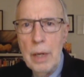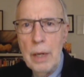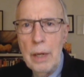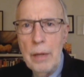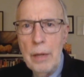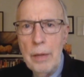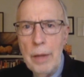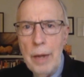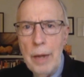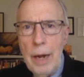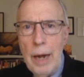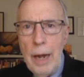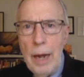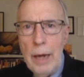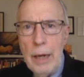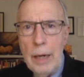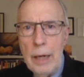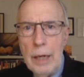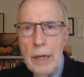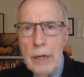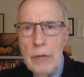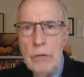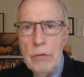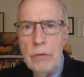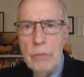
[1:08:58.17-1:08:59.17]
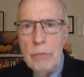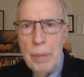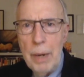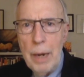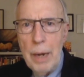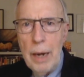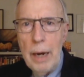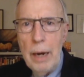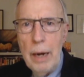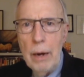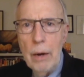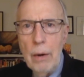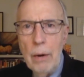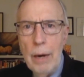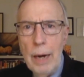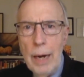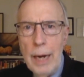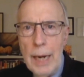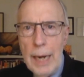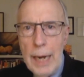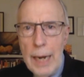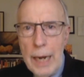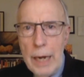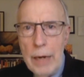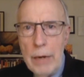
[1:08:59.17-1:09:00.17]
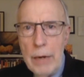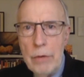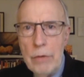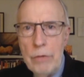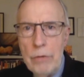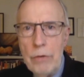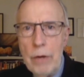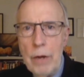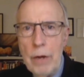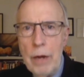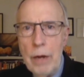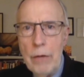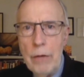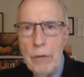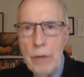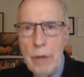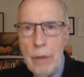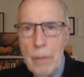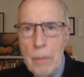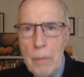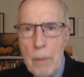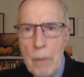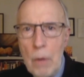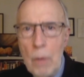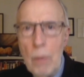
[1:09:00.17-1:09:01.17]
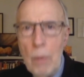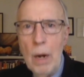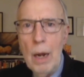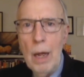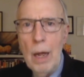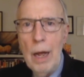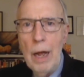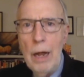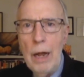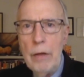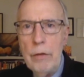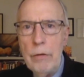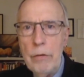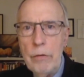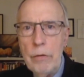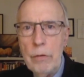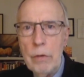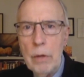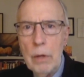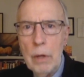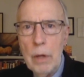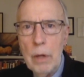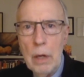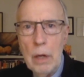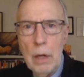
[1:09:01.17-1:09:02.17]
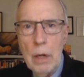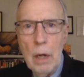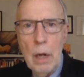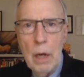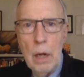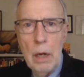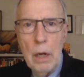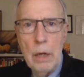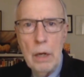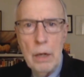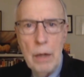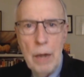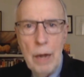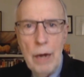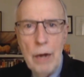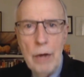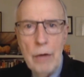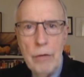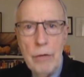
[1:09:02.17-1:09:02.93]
that inspire and energize and mobilize an entire